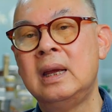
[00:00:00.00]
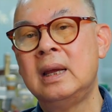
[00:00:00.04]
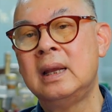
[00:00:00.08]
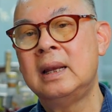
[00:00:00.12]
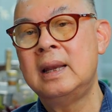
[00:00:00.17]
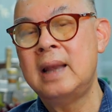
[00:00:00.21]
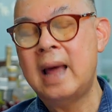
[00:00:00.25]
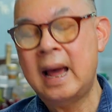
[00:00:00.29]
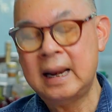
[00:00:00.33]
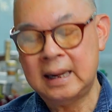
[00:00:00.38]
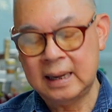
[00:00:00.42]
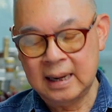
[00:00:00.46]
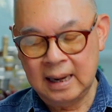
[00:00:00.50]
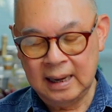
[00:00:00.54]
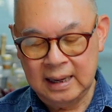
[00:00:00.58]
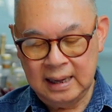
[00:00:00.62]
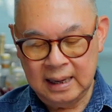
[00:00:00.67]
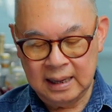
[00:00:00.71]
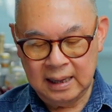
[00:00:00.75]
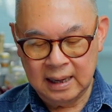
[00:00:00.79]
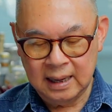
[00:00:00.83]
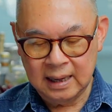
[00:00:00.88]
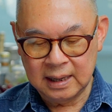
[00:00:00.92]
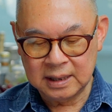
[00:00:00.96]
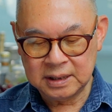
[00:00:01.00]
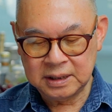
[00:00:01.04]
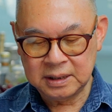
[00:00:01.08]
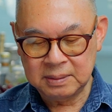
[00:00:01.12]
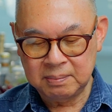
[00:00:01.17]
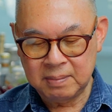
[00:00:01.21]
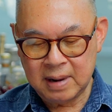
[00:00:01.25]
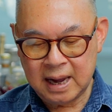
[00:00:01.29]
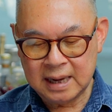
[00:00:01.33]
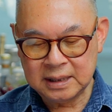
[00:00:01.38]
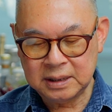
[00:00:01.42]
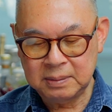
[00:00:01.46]
that leaders
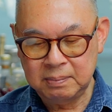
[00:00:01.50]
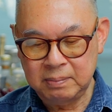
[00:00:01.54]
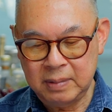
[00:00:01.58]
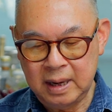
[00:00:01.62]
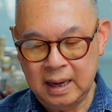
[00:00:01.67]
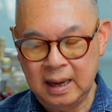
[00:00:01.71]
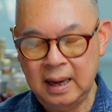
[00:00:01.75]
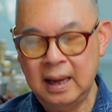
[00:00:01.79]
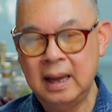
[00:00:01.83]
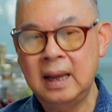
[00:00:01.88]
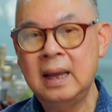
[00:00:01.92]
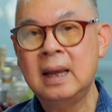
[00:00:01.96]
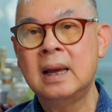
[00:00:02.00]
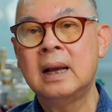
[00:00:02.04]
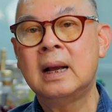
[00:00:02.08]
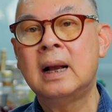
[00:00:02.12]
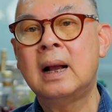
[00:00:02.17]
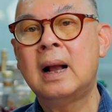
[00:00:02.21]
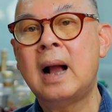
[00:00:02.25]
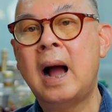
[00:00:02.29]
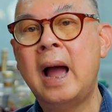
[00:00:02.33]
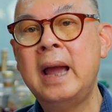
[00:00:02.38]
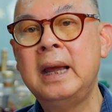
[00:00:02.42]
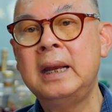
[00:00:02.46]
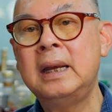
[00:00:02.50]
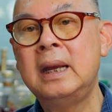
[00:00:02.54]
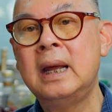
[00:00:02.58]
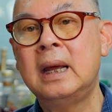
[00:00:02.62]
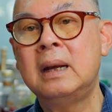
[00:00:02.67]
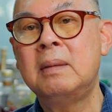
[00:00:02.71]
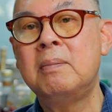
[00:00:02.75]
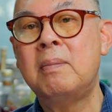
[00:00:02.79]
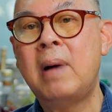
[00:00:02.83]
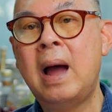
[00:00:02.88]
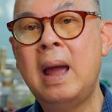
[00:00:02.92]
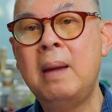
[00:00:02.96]
must be
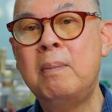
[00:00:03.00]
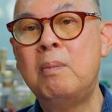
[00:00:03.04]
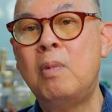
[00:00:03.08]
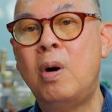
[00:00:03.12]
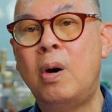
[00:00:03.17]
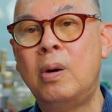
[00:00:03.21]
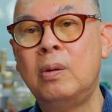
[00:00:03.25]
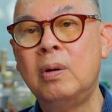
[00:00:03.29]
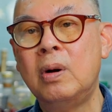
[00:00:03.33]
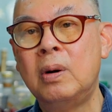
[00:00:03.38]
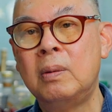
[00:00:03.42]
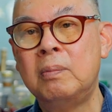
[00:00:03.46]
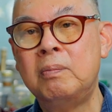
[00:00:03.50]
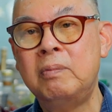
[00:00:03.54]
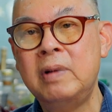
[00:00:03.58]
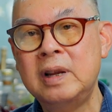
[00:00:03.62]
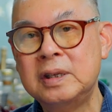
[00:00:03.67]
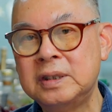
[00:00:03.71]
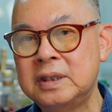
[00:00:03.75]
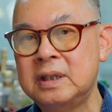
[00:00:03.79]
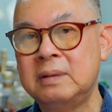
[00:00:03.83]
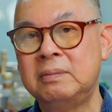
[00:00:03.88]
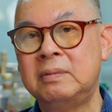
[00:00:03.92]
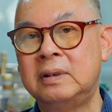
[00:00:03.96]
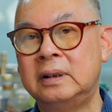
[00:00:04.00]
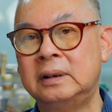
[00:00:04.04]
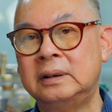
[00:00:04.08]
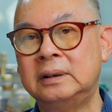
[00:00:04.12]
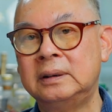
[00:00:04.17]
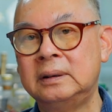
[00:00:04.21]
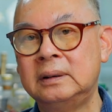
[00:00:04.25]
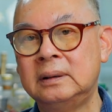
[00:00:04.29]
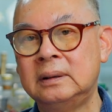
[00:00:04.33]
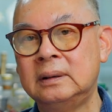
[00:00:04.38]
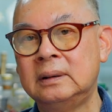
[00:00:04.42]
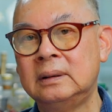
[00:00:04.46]
guided by moral principles.
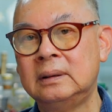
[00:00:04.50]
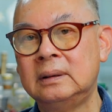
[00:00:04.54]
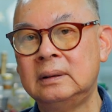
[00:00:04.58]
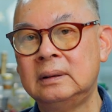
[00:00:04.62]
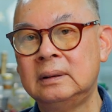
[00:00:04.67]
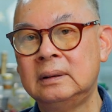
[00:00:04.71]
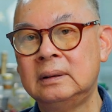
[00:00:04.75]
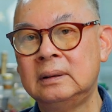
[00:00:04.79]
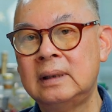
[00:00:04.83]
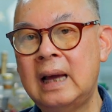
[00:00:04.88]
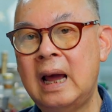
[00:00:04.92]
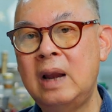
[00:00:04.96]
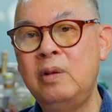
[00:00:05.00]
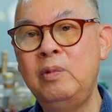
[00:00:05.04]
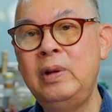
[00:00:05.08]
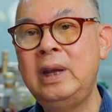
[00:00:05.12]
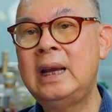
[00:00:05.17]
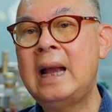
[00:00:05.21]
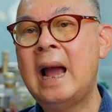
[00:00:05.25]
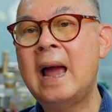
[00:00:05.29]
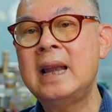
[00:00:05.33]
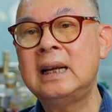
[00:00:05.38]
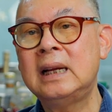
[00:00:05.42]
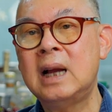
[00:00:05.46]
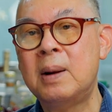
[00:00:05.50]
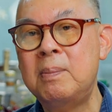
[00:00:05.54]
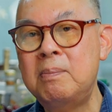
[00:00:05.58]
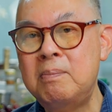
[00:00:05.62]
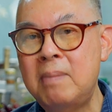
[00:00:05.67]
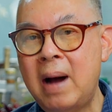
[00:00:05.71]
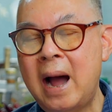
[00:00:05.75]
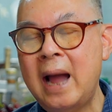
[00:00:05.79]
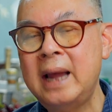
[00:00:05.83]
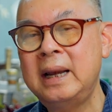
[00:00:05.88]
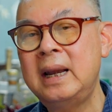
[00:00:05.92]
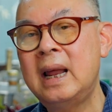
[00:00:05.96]
And we can
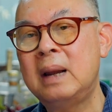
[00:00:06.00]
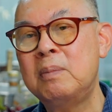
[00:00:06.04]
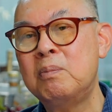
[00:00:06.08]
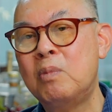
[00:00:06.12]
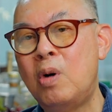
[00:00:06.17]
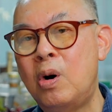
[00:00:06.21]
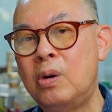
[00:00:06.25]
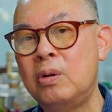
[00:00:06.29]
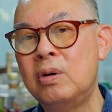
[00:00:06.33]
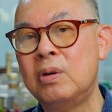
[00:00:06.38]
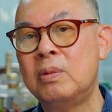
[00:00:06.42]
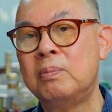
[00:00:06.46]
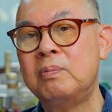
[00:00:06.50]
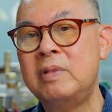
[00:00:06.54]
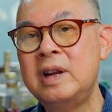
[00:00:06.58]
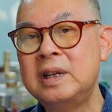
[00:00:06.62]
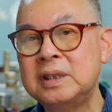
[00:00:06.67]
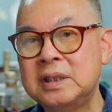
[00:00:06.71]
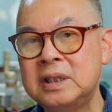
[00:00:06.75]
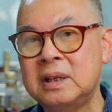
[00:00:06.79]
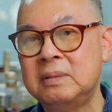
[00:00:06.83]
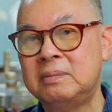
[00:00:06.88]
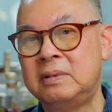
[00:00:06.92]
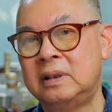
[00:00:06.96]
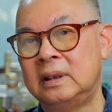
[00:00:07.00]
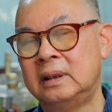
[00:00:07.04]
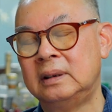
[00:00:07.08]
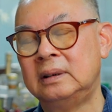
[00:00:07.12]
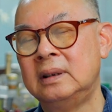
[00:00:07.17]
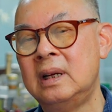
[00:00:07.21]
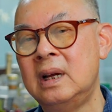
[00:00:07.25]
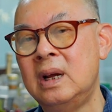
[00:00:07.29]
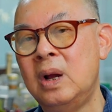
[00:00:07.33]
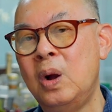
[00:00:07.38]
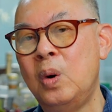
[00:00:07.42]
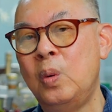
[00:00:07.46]
combine that moral principle
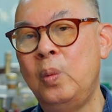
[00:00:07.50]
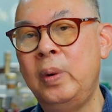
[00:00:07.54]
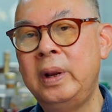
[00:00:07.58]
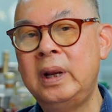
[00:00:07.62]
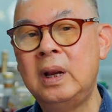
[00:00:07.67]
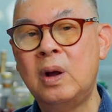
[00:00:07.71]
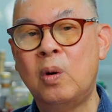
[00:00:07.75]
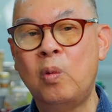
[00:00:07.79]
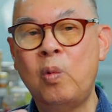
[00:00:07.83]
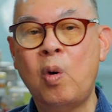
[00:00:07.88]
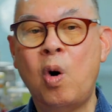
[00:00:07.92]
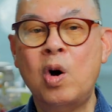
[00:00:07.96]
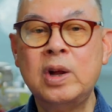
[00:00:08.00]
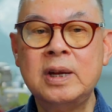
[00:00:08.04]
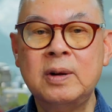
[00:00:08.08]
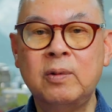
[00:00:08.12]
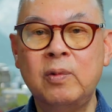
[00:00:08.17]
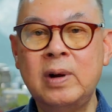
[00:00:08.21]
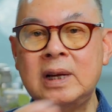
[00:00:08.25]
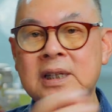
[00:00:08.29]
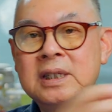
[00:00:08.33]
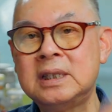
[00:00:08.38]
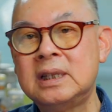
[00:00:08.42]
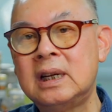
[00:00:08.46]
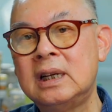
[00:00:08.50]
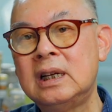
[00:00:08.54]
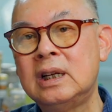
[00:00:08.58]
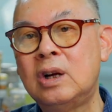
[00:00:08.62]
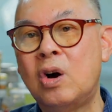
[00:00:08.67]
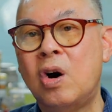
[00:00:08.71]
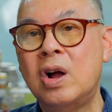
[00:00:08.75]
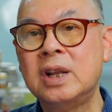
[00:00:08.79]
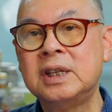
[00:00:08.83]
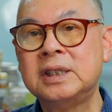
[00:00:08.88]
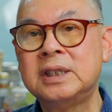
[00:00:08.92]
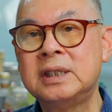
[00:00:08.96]
with the Western
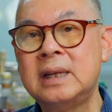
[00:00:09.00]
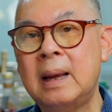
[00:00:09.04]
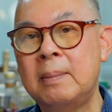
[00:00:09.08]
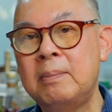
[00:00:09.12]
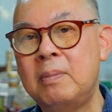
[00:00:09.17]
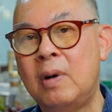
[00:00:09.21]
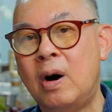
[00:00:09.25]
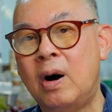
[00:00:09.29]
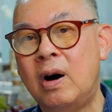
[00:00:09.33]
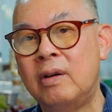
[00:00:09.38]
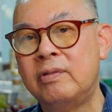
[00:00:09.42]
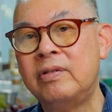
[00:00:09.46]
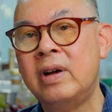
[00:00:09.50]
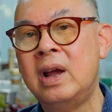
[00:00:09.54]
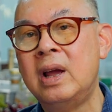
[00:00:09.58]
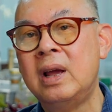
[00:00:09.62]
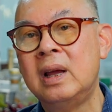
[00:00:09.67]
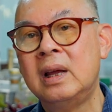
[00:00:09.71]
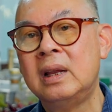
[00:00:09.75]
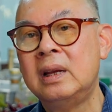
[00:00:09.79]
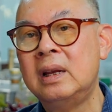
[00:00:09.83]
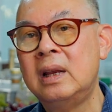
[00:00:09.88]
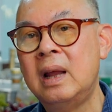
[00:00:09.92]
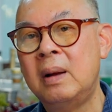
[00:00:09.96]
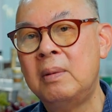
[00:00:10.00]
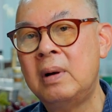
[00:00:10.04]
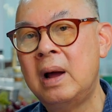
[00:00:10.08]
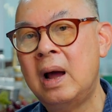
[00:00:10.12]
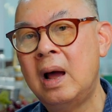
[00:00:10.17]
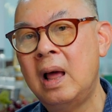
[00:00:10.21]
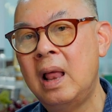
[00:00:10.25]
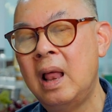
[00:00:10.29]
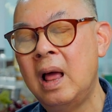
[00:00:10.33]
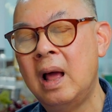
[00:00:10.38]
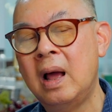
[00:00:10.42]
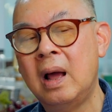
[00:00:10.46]
concept of
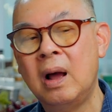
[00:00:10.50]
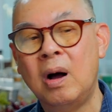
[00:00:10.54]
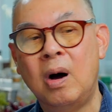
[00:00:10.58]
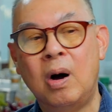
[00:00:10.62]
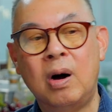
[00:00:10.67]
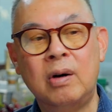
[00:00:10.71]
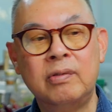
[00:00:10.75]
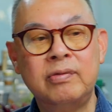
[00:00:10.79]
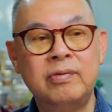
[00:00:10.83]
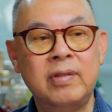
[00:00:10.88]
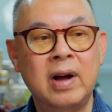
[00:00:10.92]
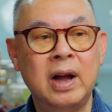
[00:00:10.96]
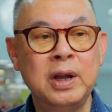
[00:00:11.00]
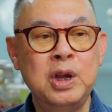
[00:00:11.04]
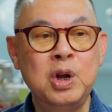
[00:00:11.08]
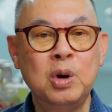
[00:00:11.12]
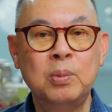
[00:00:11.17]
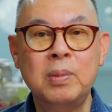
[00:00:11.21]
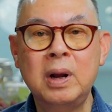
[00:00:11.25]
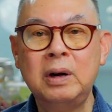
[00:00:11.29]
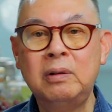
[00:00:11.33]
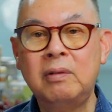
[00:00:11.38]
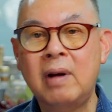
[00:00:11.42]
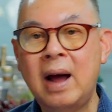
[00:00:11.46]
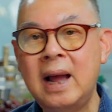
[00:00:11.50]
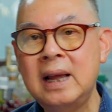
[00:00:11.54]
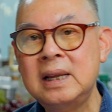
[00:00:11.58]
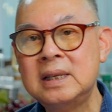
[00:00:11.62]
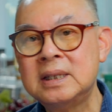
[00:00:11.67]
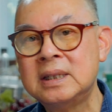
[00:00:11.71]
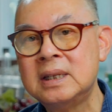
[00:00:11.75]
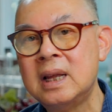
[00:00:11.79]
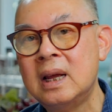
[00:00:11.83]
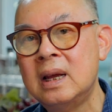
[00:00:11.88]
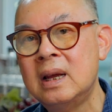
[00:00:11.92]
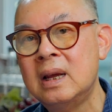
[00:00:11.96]
human
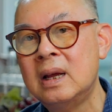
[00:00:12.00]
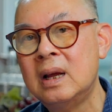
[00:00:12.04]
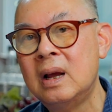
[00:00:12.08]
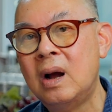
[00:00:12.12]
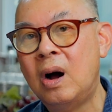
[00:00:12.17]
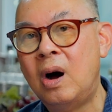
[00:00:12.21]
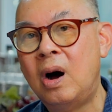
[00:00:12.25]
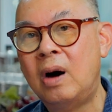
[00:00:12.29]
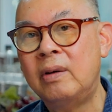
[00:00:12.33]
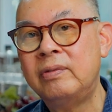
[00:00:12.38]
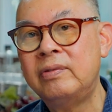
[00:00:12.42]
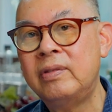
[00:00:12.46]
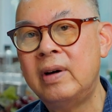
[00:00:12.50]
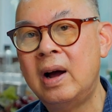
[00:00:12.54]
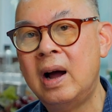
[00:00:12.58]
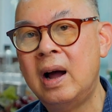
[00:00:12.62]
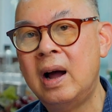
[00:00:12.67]
rights, of